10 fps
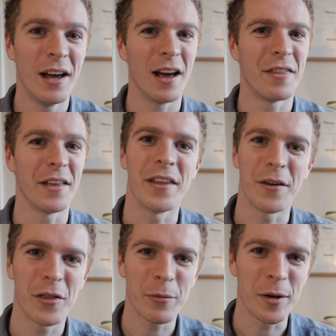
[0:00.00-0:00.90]
I think there are
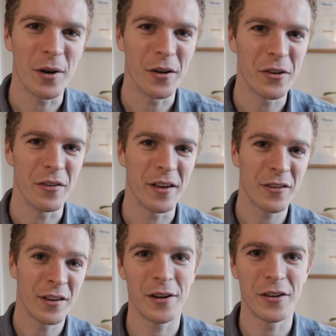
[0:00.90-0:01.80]
three parts to
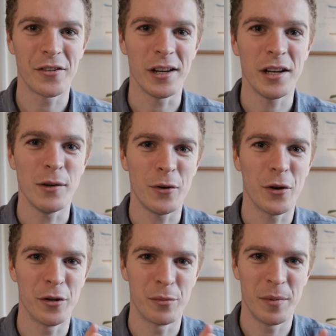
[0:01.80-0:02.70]
this. Firstly, you've
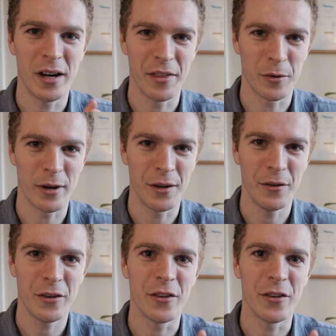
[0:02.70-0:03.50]
got to prepare the ground,